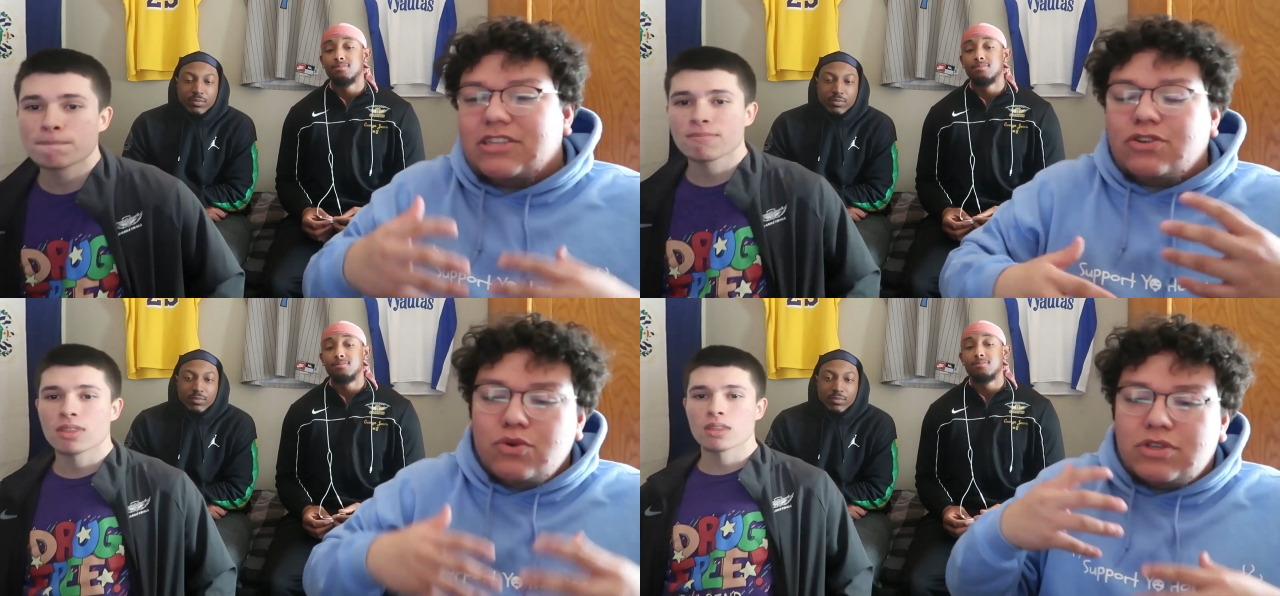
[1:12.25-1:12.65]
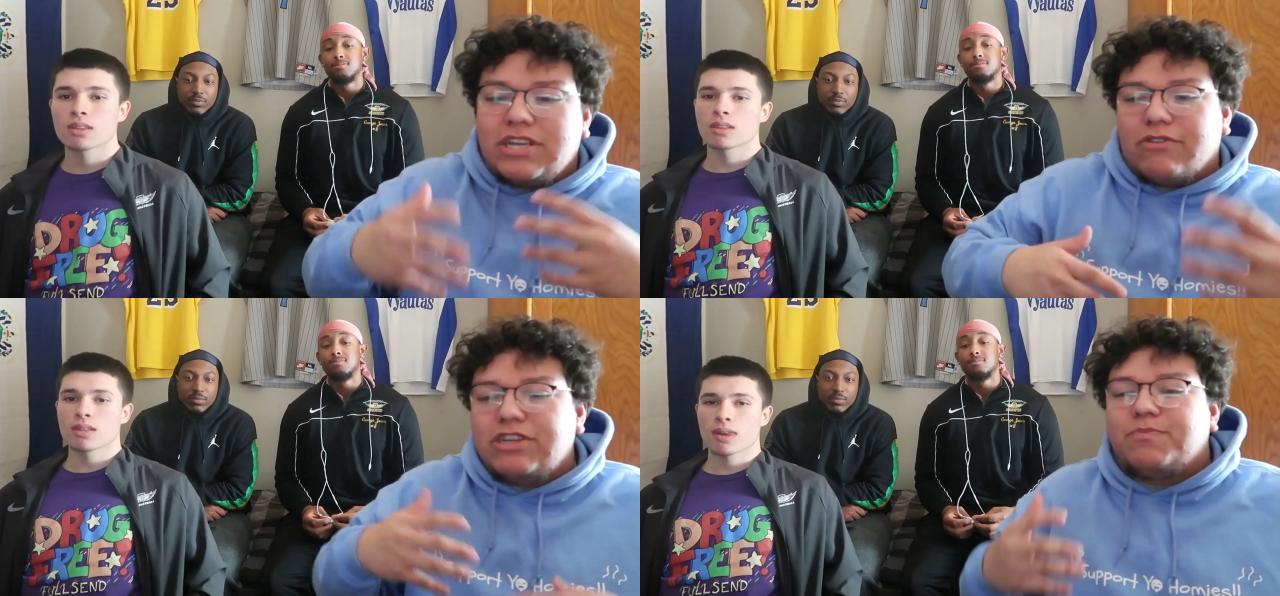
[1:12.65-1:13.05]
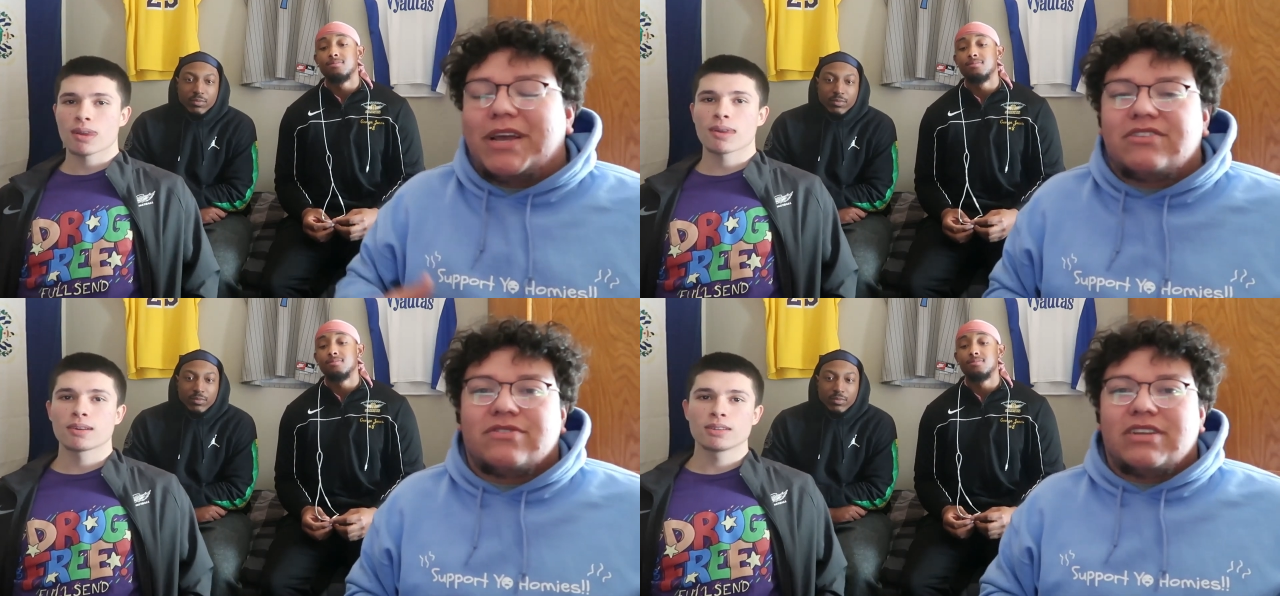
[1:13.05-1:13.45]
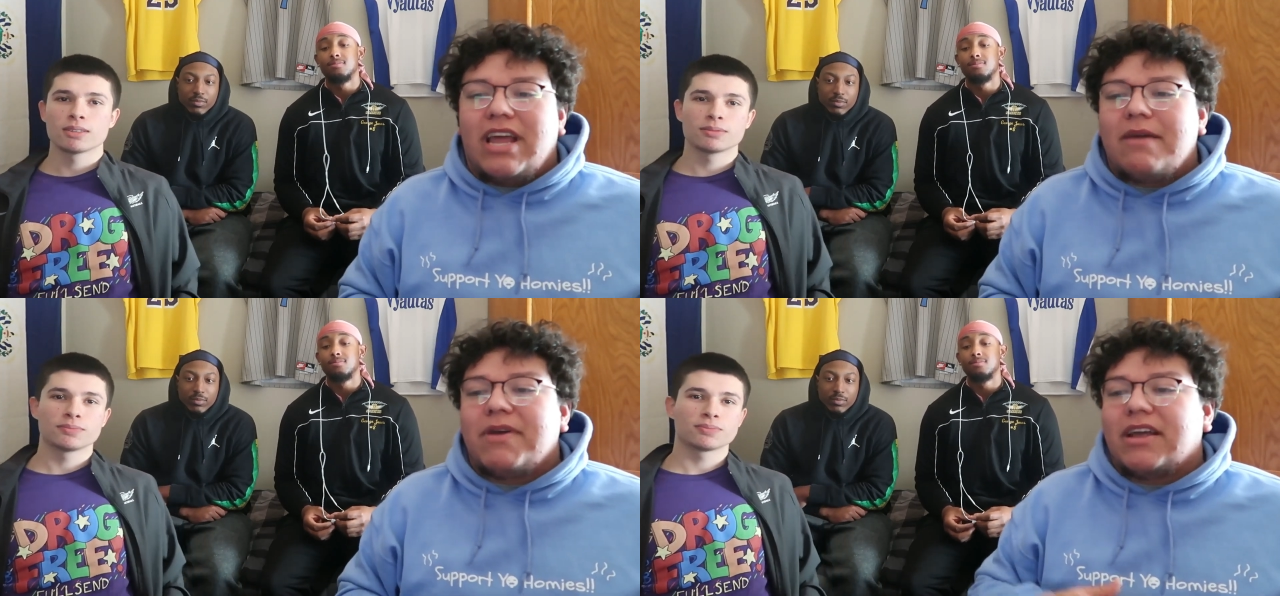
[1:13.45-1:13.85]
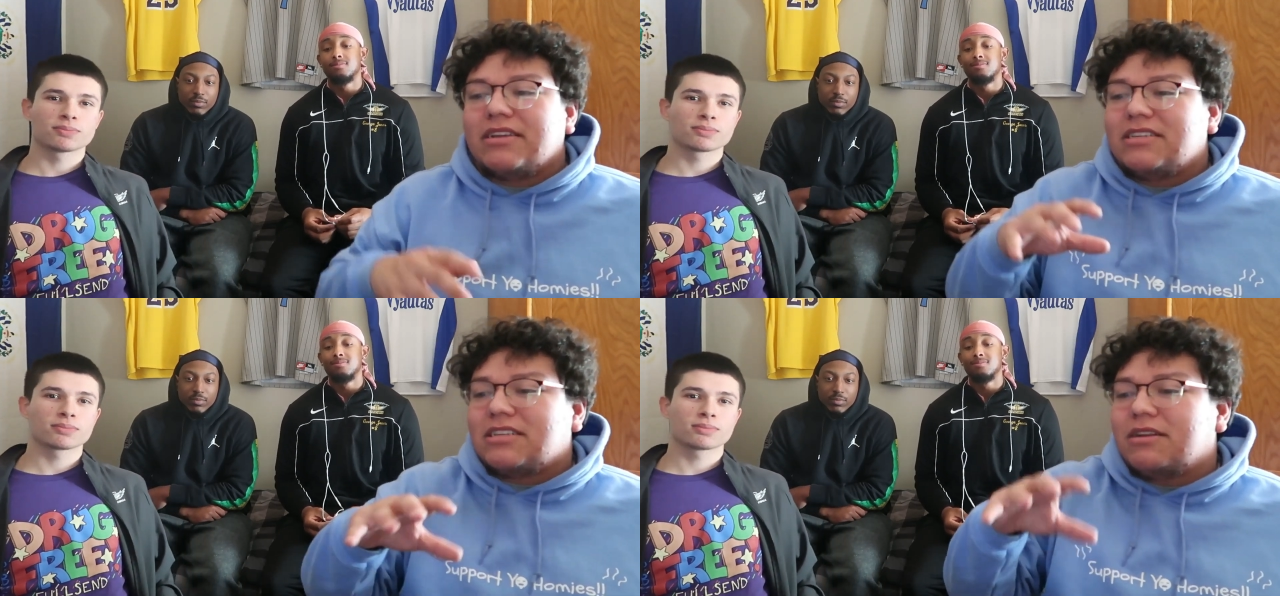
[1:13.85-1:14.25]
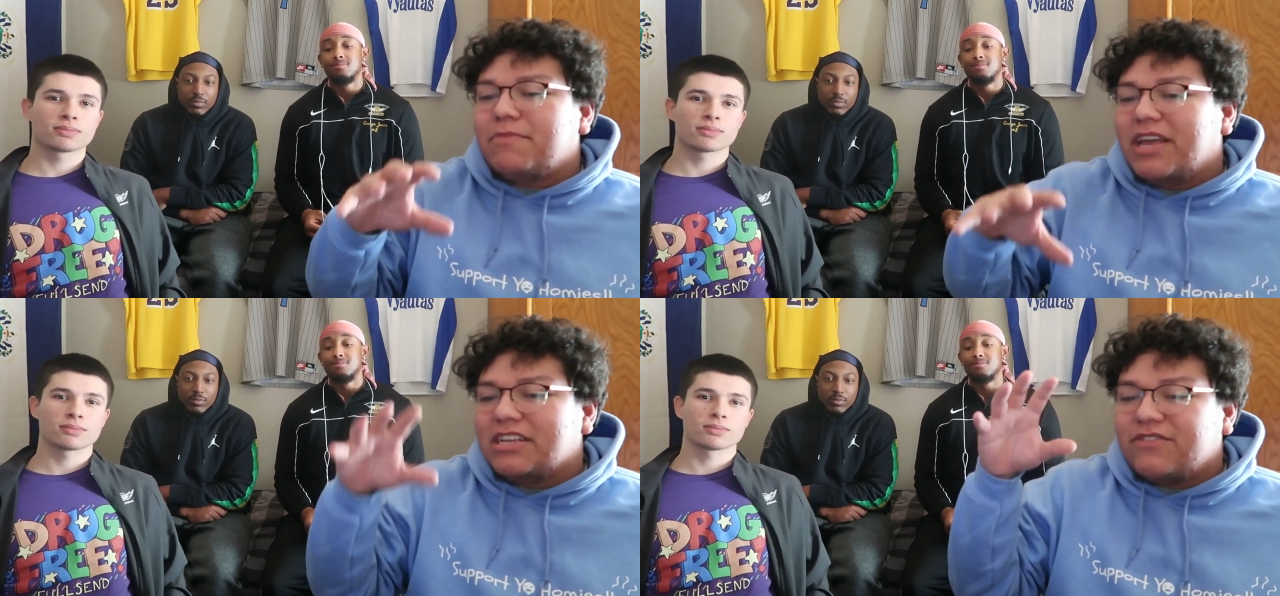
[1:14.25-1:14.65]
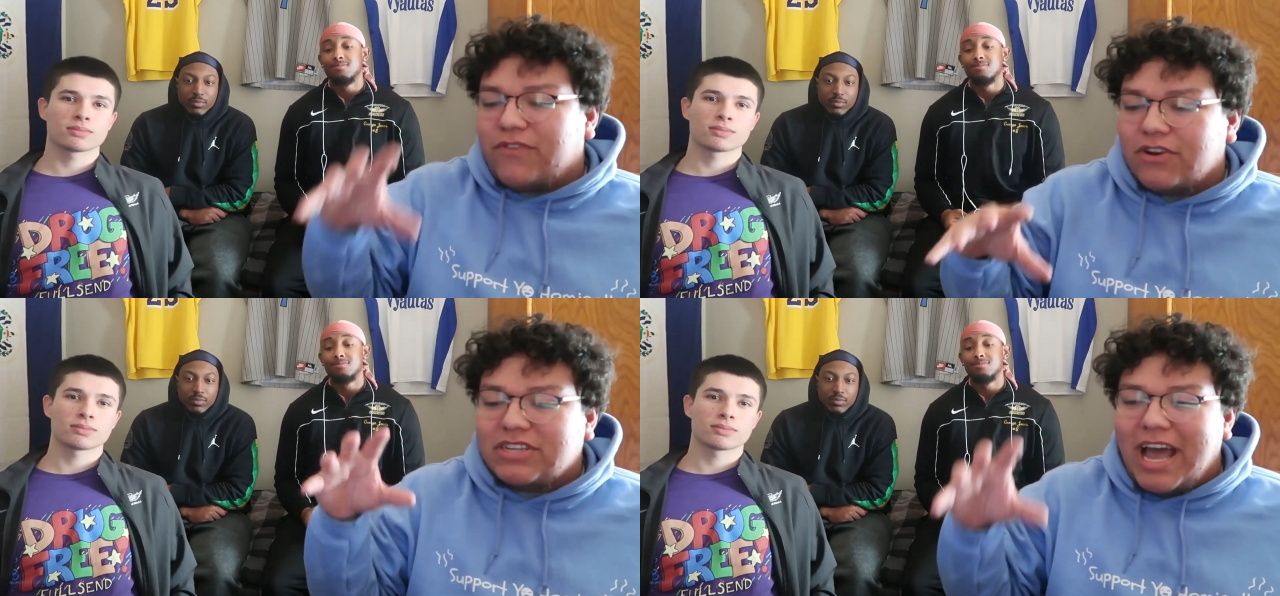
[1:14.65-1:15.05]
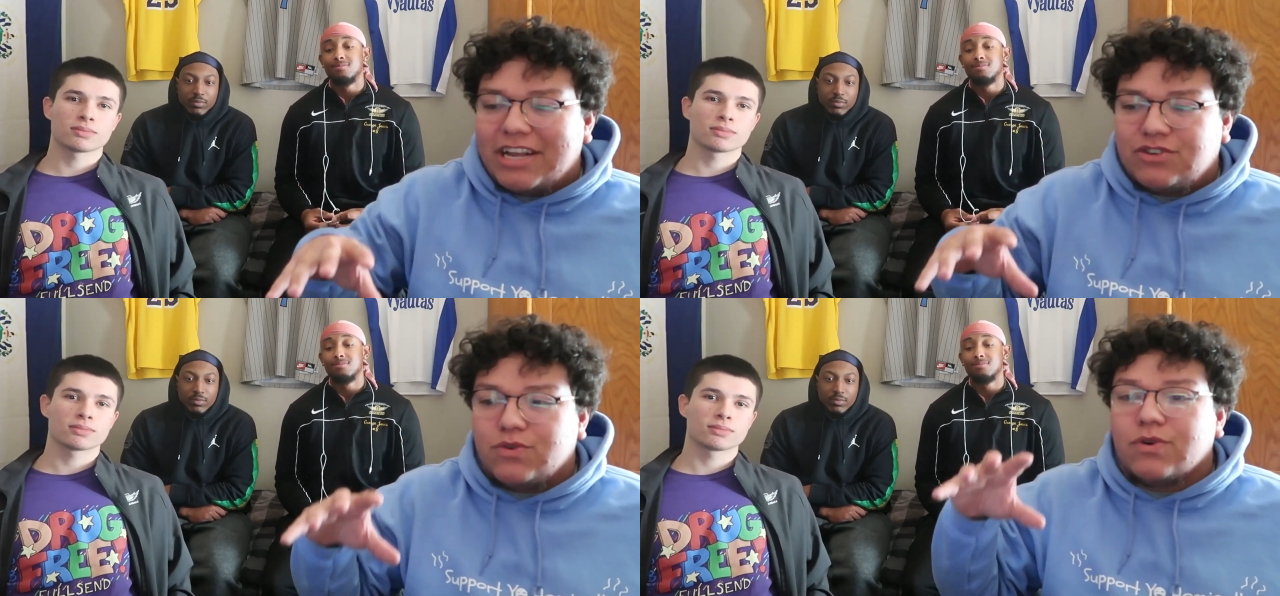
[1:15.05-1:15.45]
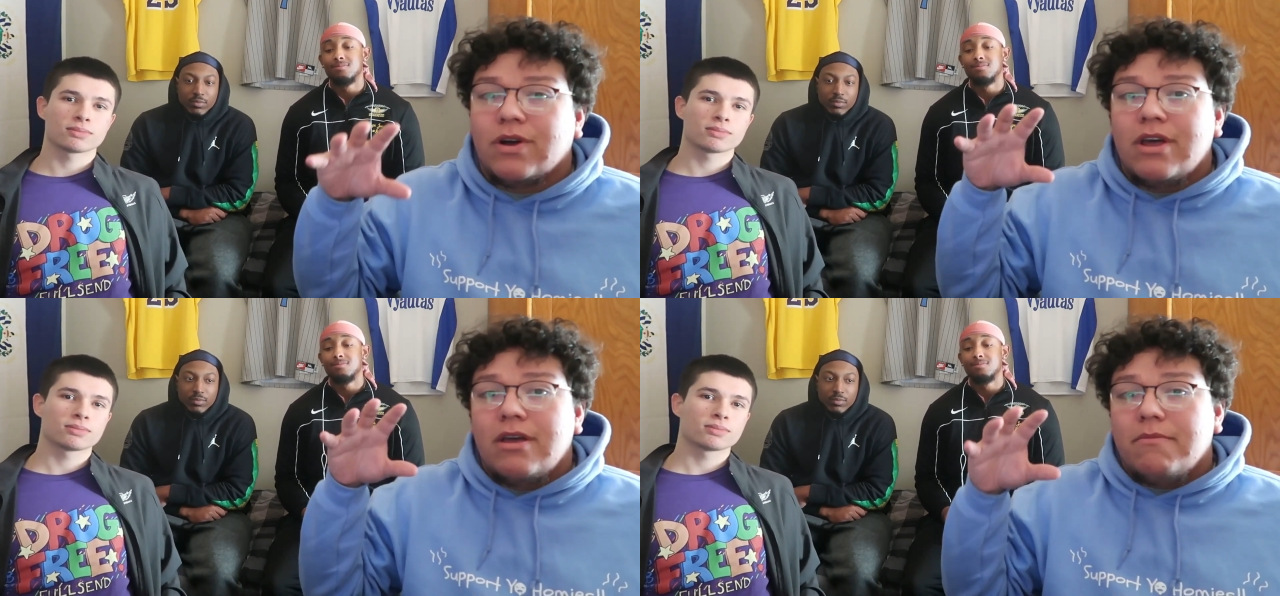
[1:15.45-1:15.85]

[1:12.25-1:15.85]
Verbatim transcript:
Speaker 1: a two-series special today, man, because this is going to be his first actual